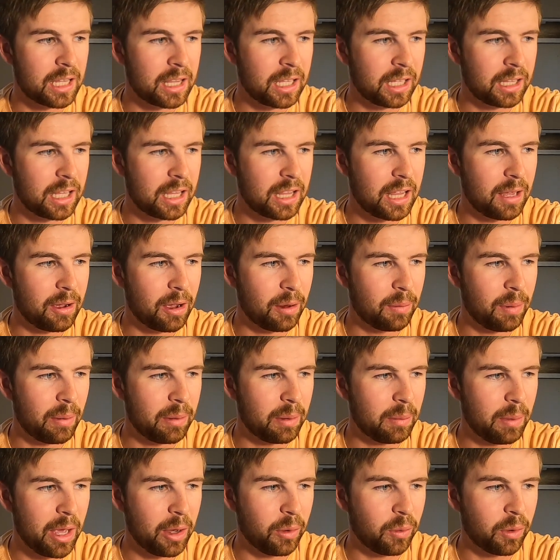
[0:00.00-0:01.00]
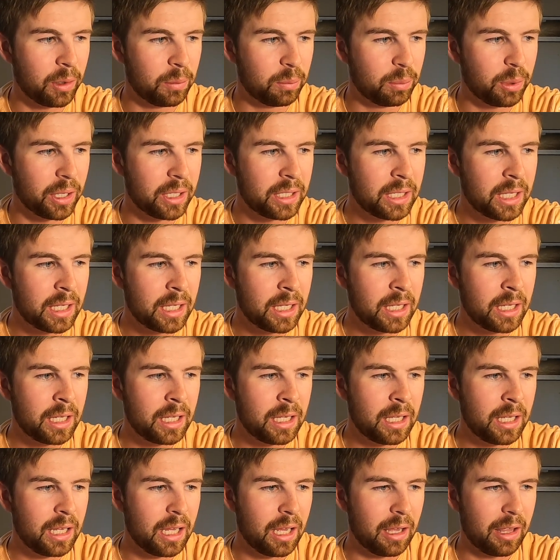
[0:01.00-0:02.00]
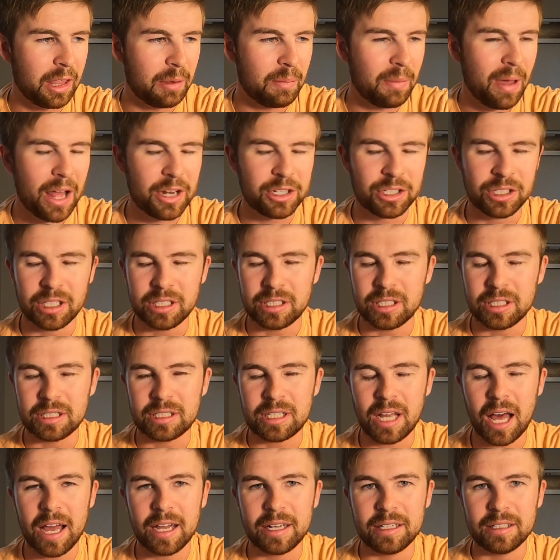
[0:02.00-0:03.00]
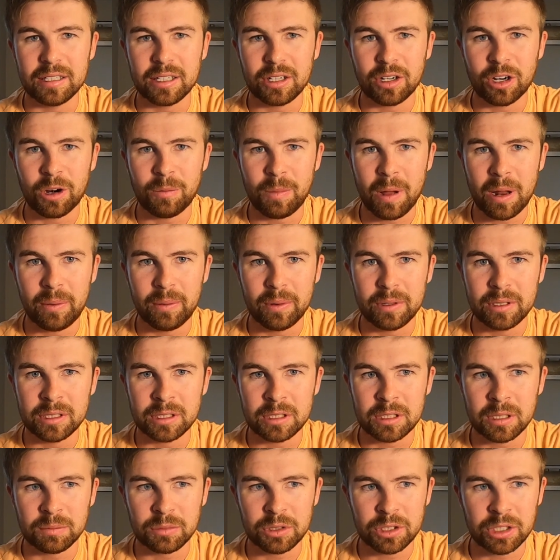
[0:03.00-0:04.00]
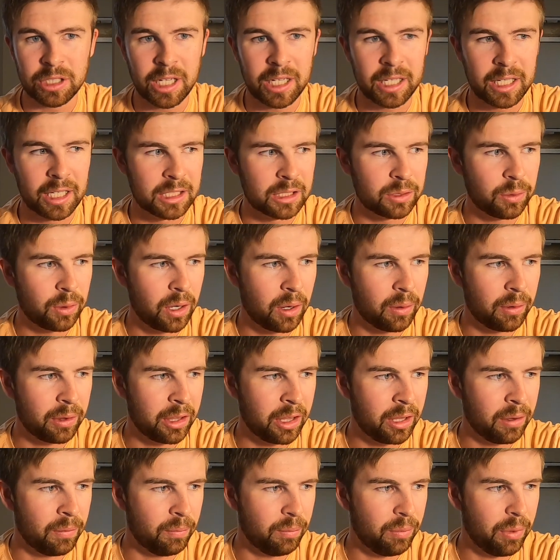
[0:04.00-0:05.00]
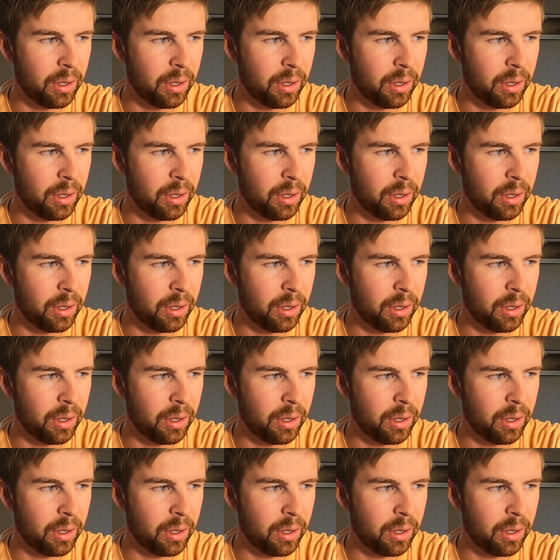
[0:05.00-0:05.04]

I think that they could probably make one, but I imagine this is tied to Herm Edwards and some shenanigans going on with him.